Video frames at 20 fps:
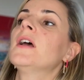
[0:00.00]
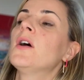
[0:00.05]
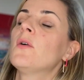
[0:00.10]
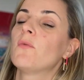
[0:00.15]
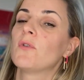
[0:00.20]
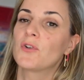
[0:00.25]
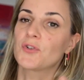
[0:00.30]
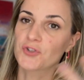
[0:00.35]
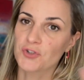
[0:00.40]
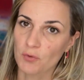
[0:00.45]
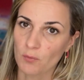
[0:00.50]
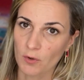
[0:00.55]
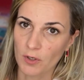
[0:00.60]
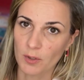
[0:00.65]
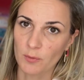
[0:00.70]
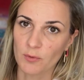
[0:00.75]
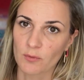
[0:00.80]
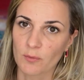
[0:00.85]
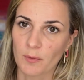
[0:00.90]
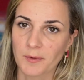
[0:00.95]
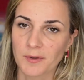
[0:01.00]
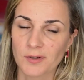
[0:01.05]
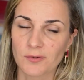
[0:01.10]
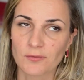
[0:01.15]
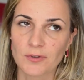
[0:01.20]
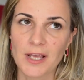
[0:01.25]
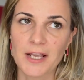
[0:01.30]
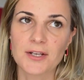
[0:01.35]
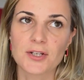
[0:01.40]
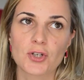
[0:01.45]
We also work with women in
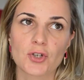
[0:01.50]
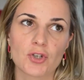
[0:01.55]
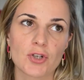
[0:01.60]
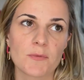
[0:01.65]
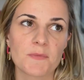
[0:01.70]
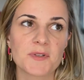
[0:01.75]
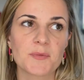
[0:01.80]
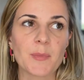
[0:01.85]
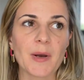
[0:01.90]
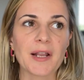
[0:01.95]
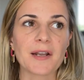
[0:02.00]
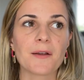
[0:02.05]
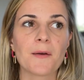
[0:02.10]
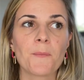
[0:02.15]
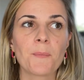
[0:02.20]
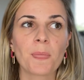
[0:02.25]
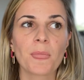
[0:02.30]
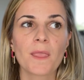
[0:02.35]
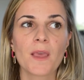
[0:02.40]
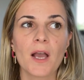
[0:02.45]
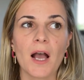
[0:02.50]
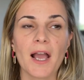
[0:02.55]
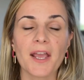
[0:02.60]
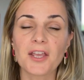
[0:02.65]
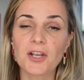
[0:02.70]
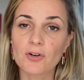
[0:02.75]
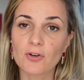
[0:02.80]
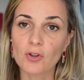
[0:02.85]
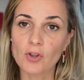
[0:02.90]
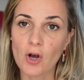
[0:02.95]
relationships, but I
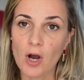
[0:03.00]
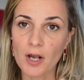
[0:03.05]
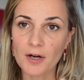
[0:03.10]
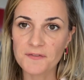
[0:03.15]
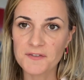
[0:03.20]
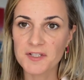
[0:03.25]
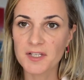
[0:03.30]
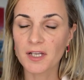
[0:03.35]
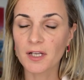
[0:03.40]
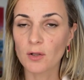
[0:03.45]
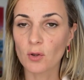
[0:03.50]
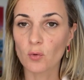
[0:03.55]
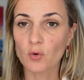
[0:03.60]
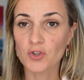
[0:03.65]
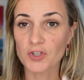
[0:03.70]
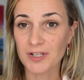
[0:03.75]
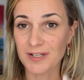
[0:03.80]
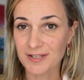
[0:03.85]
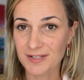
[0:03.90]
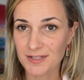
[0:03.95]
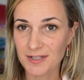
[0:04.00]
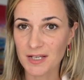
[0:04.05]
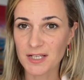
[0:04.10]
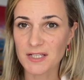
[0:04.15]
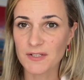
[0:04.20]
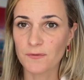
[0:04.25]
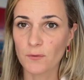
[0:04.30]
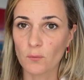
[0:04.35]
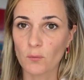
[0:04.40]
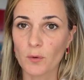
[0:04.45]
hear a lot of single
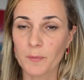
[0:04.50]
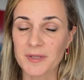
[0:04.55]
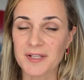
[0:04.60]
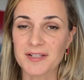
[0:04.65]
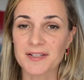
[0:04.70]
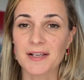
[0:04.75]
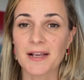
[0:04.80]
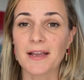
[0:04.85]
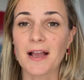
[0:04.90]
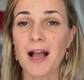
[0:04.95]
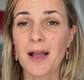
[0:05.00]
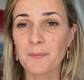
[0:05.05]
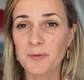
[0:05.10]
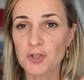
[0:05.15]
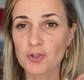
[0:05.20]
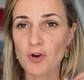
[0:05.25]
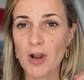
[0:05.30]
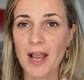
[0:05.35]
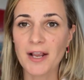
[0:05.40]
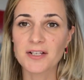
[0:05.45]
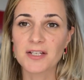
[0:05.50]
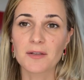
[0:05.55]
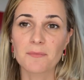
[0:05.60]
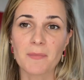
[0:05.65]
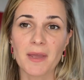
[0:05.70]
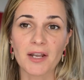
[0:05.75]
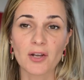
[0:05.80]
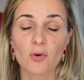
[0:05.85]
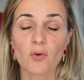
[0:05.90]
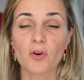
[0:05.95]
successful women say, I'm attracting
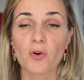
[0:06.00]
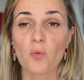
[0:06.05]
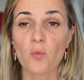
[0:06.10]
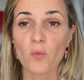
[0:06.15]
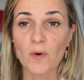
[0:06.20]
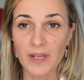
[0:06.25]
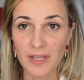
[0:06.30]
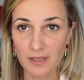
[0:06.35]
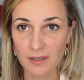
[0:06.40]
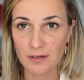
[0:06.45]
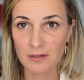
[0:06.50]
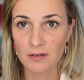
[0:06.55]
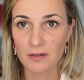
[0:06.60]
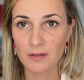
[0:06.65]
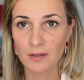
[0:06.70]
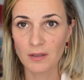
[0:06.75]
men who are weak.